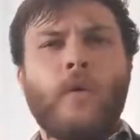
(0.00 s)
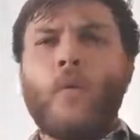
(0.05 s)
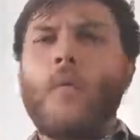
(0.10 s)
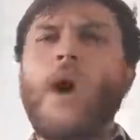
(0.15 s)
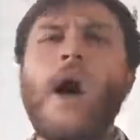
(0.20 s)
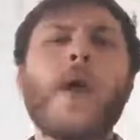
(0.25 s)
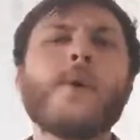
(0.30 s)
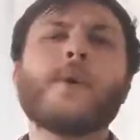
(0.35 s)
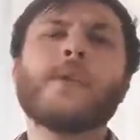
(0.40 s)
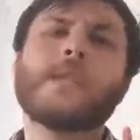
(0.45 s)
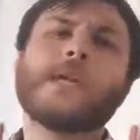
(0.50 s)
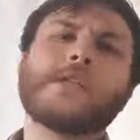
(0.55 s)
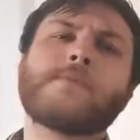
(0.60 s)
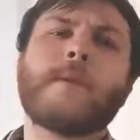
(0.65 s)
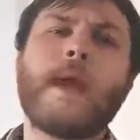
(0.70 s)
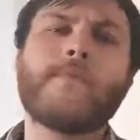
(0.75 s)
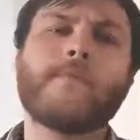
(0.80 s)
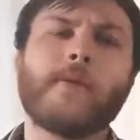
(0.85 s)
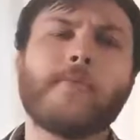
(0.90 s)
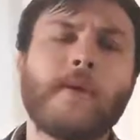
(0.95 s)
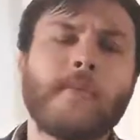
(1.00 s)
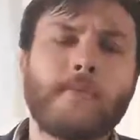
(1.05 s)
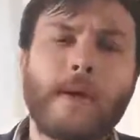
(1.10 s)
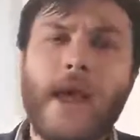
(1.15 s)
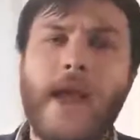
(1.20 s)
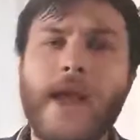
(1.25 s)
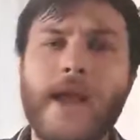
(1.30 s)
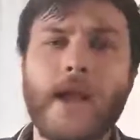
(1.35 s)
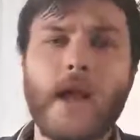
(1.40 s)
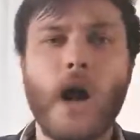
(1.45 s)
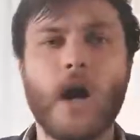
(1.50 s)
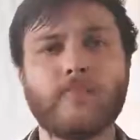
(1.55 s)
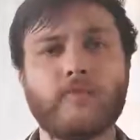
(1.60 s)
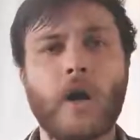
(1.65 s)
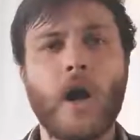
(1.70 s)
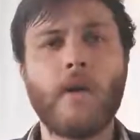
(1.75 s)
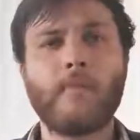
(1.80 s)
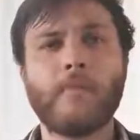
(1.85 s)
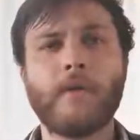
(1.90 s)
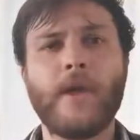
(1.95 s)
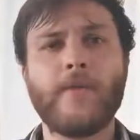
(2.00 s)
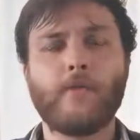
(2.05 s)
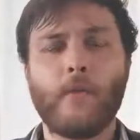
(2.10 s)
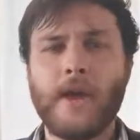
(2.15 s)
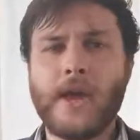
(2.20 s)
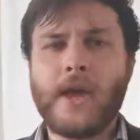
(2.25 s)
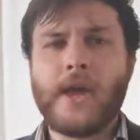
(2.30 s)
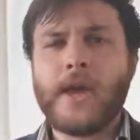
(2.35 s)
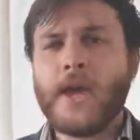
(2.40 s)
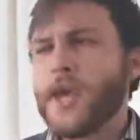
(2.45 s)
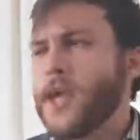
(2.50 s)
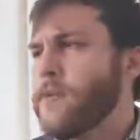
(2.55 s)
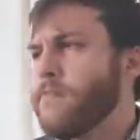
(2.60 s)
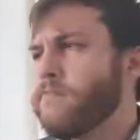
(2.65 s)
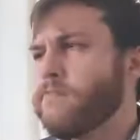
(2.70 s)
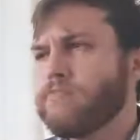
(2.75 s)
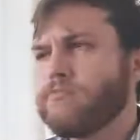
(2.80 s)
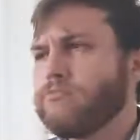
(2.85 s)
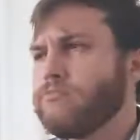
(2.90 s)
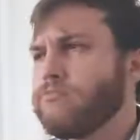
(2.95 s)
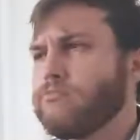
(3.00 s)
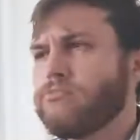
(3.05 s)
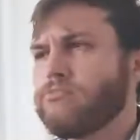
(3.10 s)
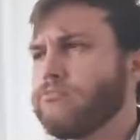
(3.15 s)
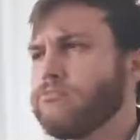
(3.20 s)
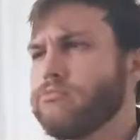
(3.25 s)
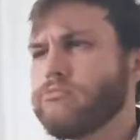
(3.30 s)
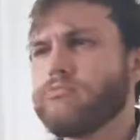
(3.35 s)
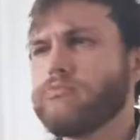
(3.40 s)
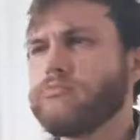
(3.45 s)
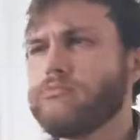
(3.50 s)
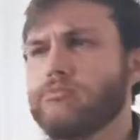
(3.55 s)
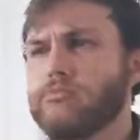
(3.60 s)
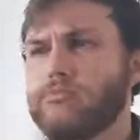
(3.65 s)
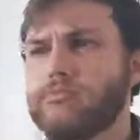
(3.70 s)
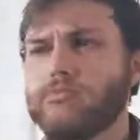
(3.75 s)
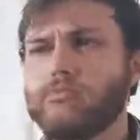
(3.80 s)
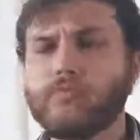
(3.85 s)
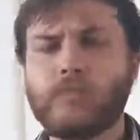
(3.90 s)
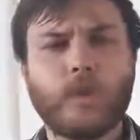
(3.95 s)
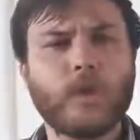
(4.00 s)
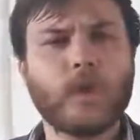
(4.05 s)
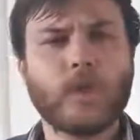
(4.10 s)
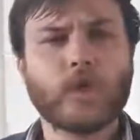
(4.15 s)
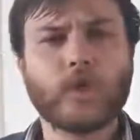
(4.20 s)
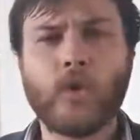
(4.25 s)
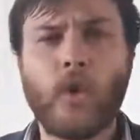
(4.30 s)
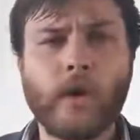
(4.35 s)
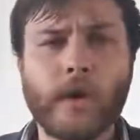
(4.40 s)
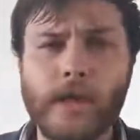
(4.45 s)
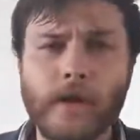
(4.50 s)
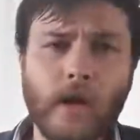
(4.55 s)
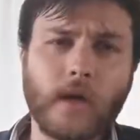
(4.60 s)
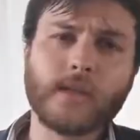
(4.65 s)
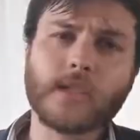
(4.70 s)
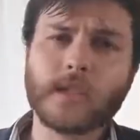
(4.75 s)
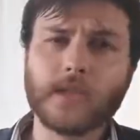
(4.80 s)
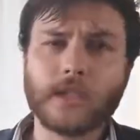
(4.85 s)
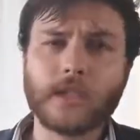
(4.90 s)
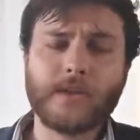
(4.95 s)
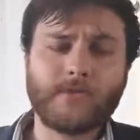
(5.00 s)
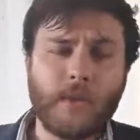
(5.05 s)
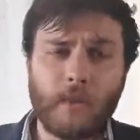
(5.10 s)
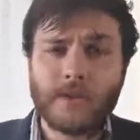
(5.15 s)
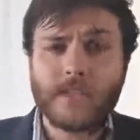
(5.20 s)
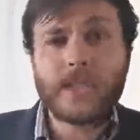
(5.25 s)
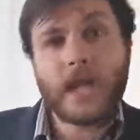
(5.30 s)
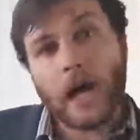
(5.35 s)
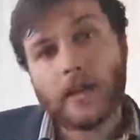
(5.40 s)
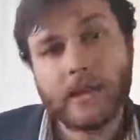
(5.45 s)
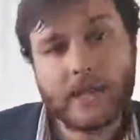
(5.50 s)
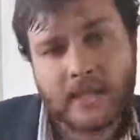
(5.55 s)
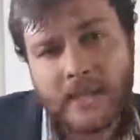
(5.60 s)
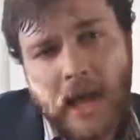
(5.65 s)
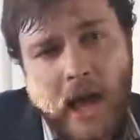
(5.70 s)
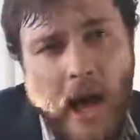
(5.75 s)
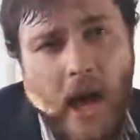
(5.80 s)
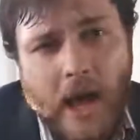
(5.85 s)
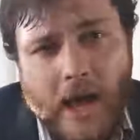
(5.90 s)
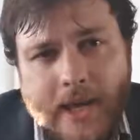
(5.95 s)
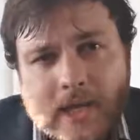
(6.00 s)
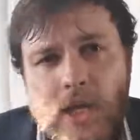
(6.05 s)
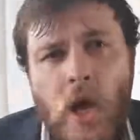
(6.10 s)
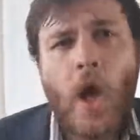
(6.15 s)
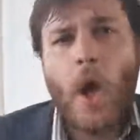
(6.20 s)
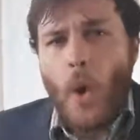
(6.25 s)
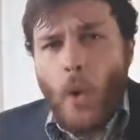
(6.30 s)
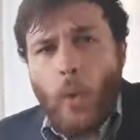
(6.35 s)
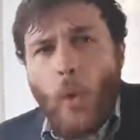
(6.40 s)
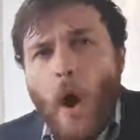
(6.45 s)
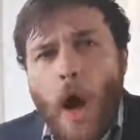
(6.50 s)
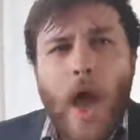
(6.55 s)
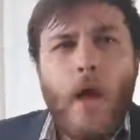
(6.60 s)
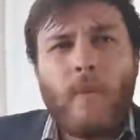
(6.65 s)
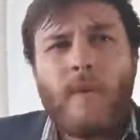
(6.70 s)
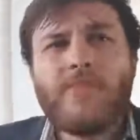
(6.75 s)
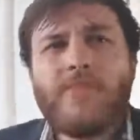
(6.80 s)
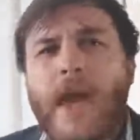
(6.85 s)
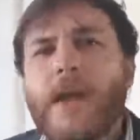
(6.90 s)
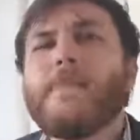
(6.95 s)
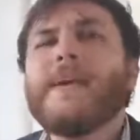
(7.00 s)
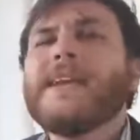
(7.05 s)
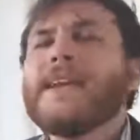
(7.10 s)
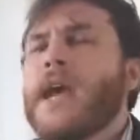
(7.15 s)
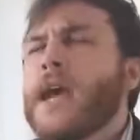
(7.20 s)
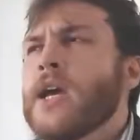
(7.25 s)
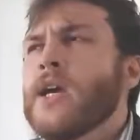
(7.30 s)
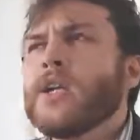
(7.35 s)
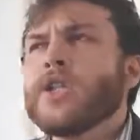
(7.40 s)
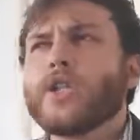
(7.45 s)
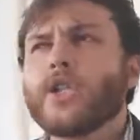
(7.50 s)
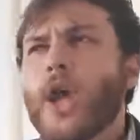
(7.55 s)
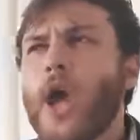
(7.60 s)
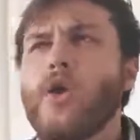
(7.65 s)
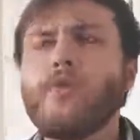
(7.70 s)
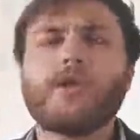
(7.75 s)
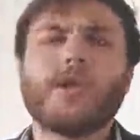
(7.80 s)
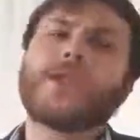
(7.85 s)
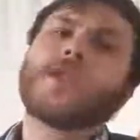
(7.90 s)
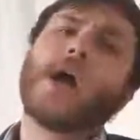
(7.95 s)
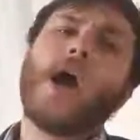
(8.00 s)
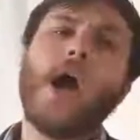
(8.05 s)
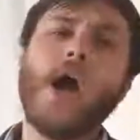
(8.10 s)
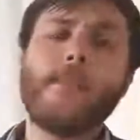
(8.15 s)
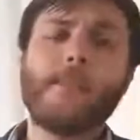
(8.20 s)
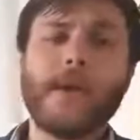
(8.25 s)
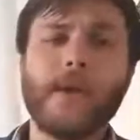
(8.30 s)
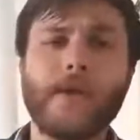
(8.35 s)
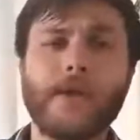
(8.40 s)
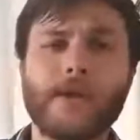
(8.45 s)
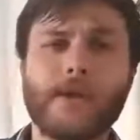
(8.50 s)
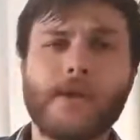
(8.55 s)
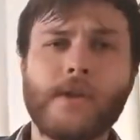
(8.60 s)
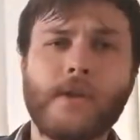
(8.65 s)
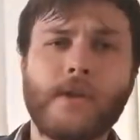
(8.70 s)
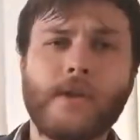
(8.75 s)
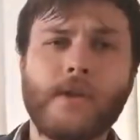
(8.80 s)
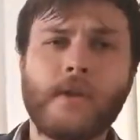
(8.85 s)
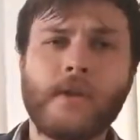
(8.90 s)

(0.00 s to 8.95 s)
Why would these people be playing cover up if we were just talking nonsense, if there was nothing to hide? Why would they be so determined